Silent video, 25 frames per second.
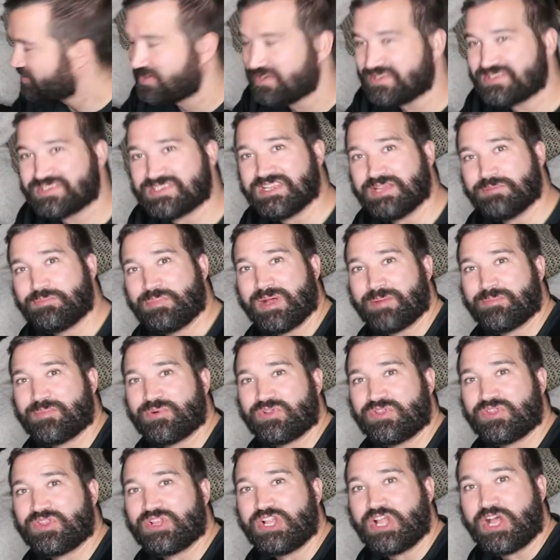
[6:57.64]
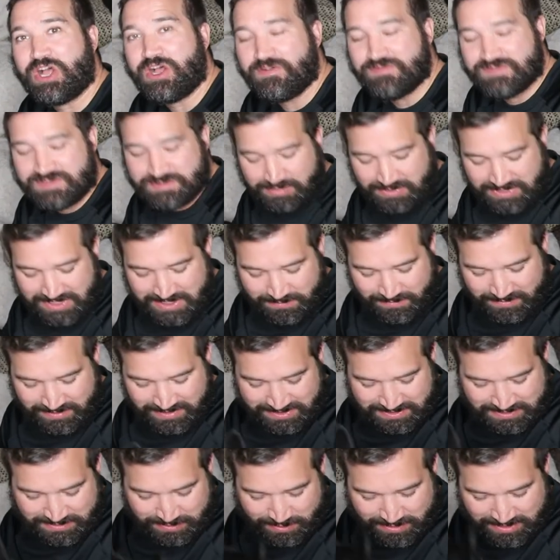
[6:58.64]
you can see, Pepper loves playing with
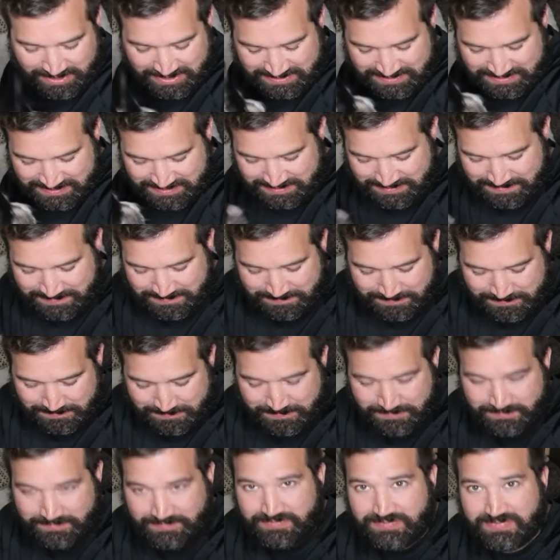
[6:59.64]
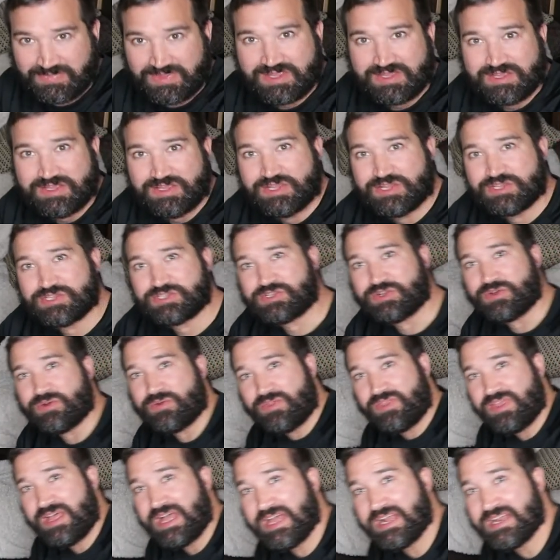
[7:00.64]
the toys. So
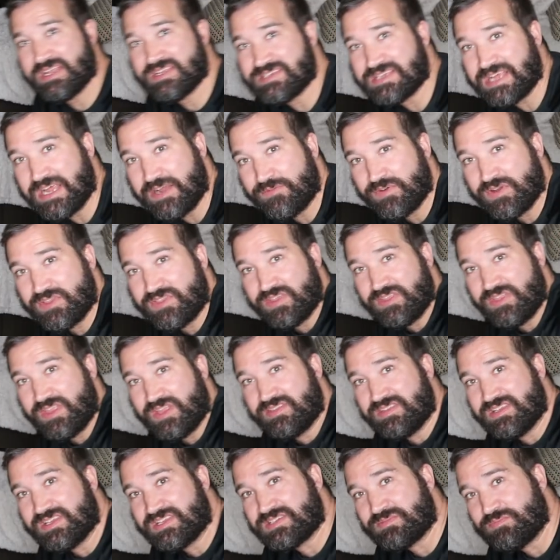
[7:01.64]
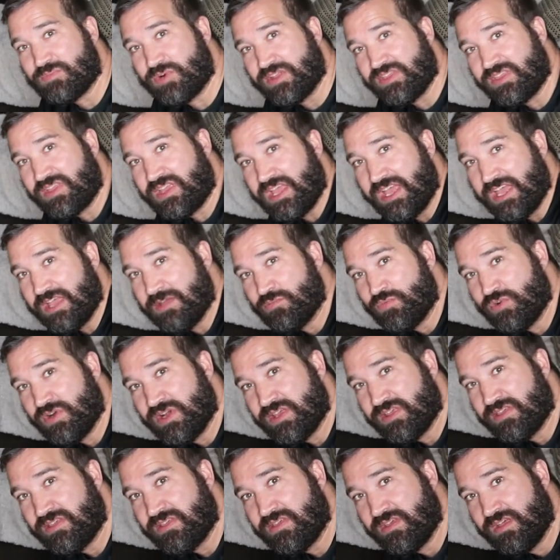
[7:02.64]
that is everything that this month came
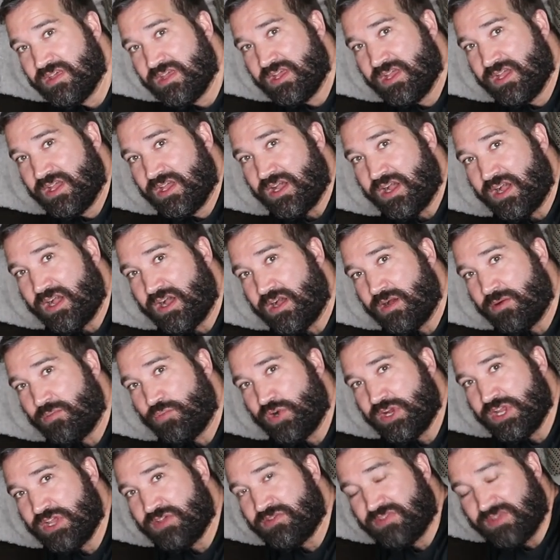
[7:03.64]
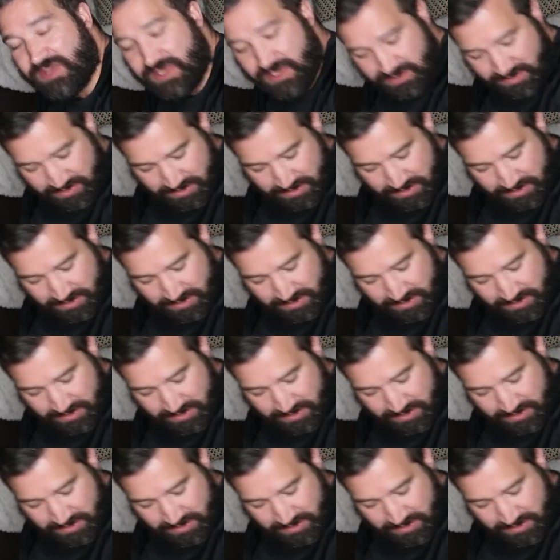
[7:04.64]
with. What do you think of